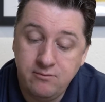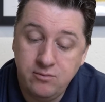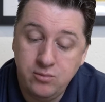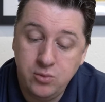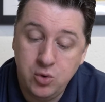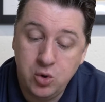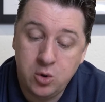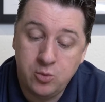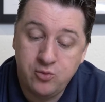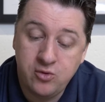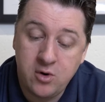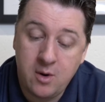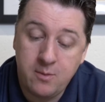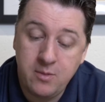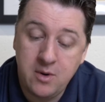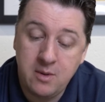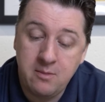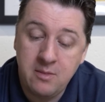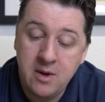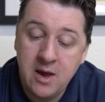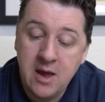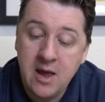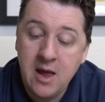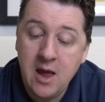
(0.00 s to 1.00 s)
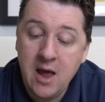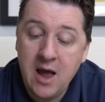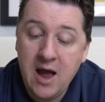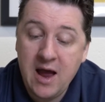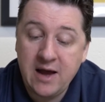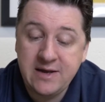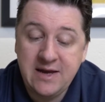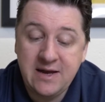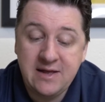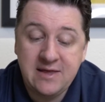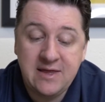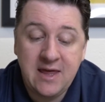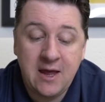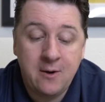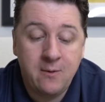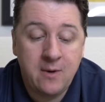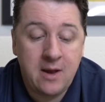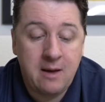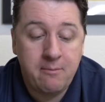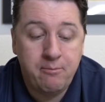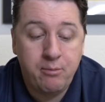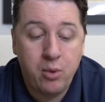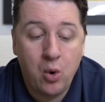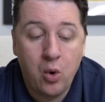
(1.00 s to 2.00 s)
No problem. I did think
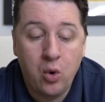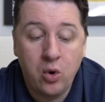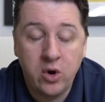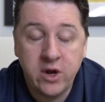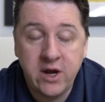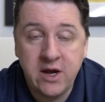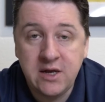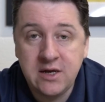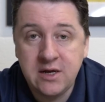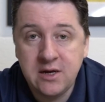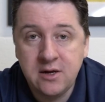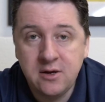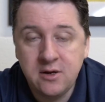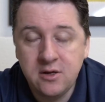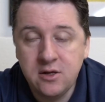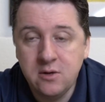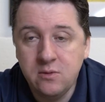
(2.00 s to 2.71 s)
when I bought it,